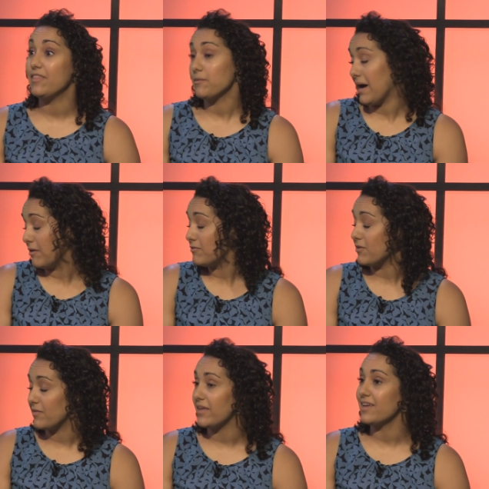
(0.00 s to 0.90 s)
and they're
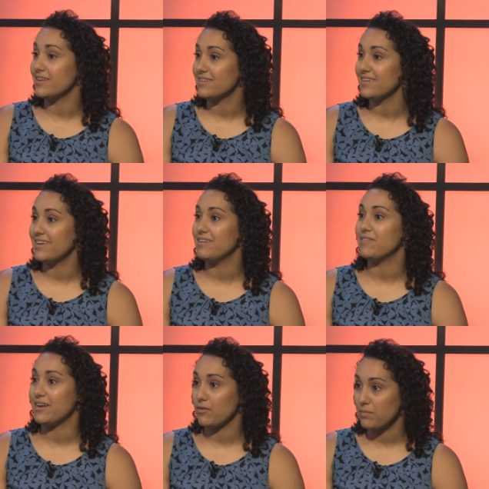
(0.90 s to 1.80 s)
powerful, and they can
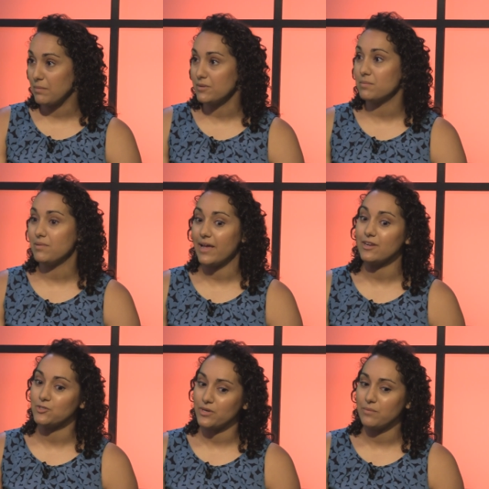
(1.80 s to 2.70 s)
invite other people to play
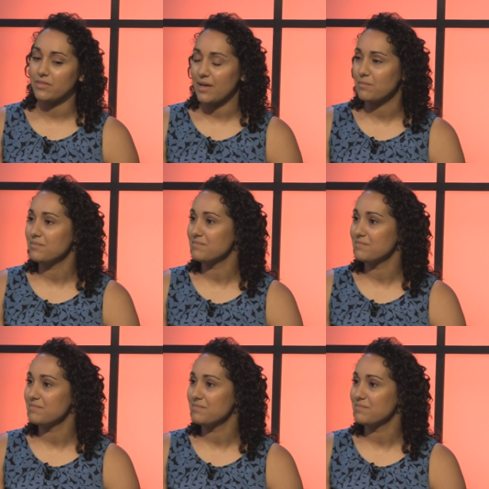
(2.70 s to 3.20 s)
and join in with them.